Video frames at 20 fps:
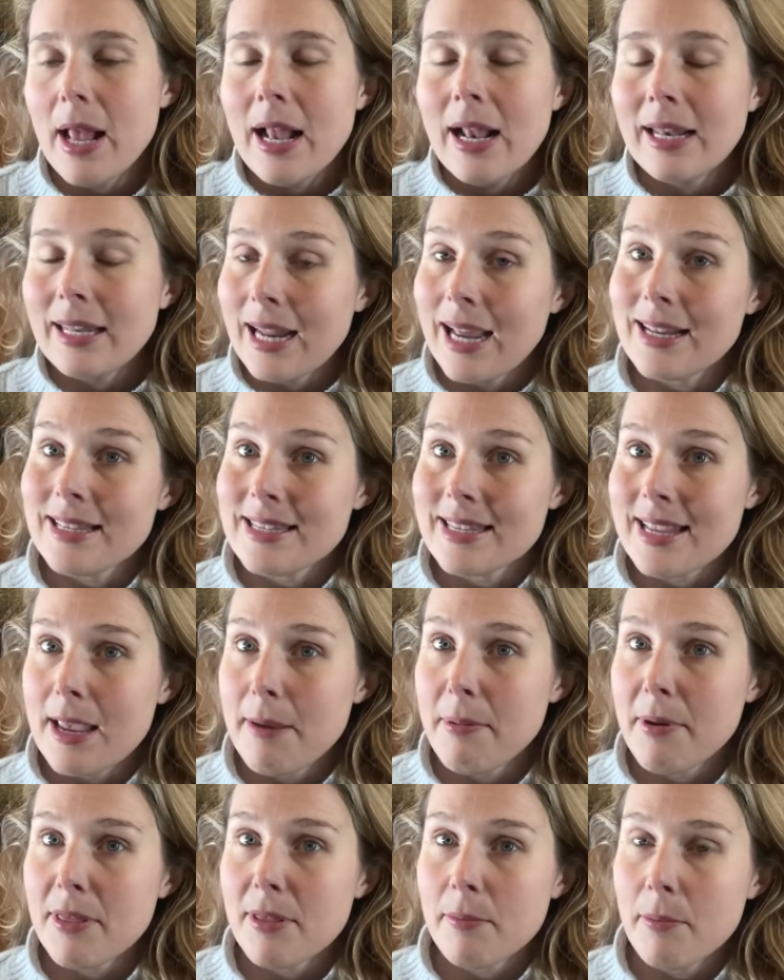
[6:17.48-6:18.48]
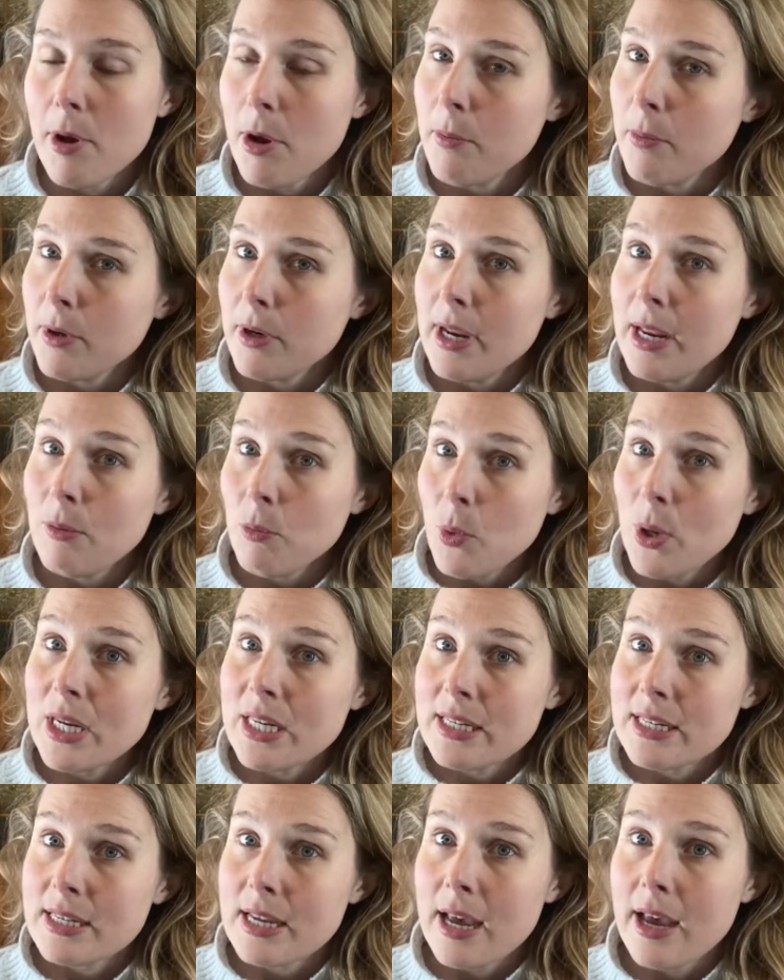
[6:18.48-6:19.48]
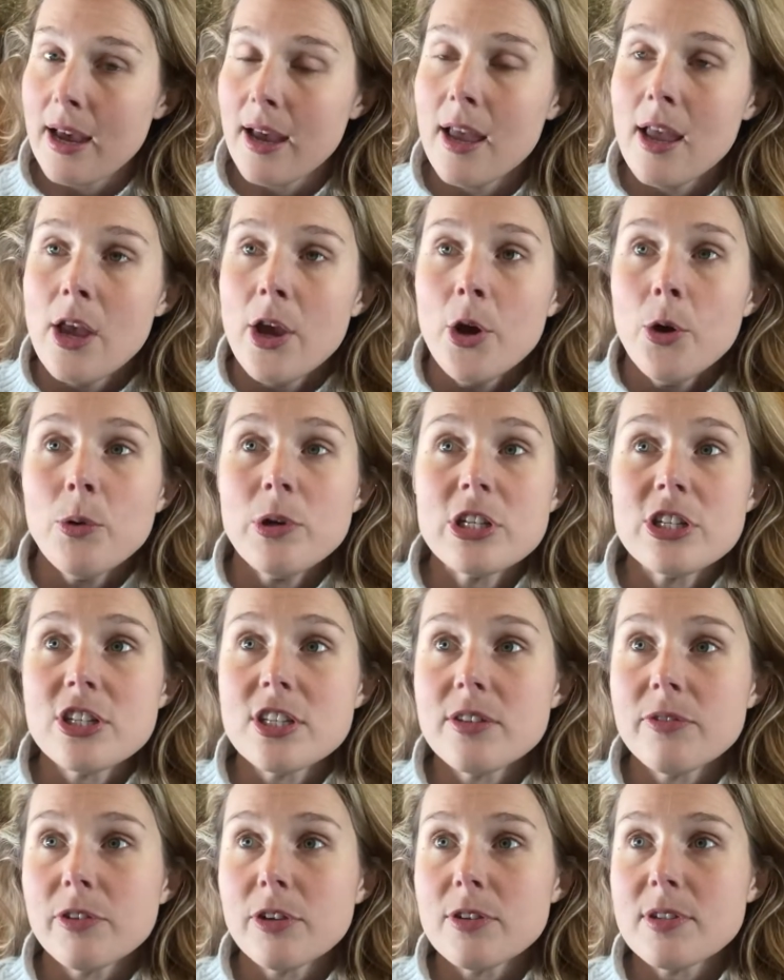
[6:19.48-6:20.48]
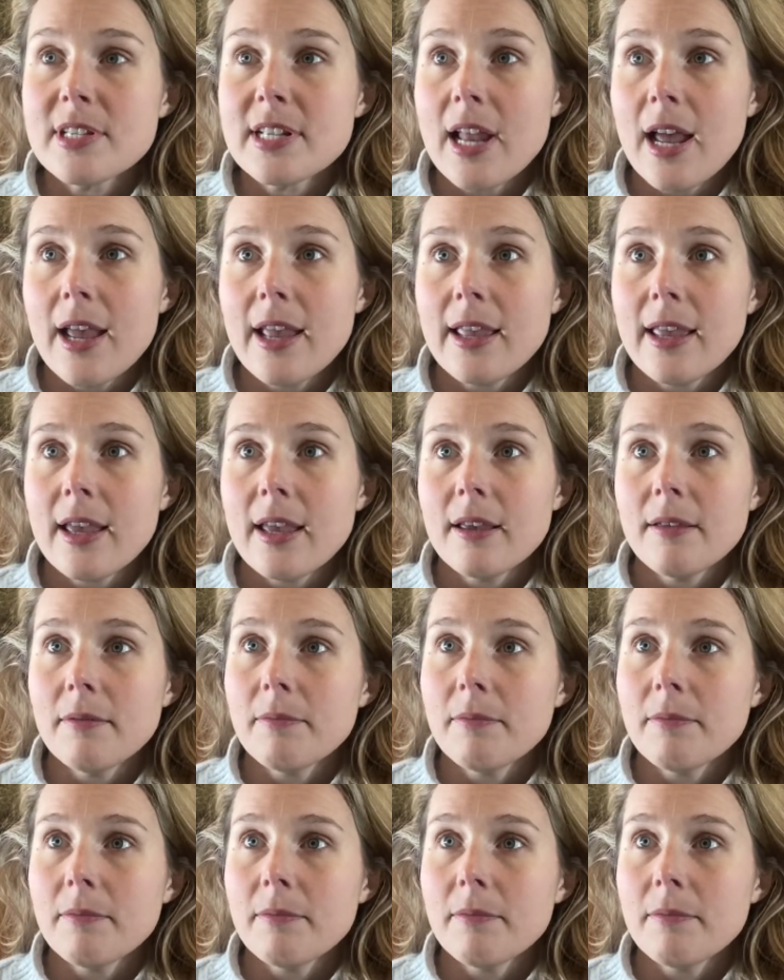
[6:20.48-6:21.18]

landscape at the moment in winter, which just feels like,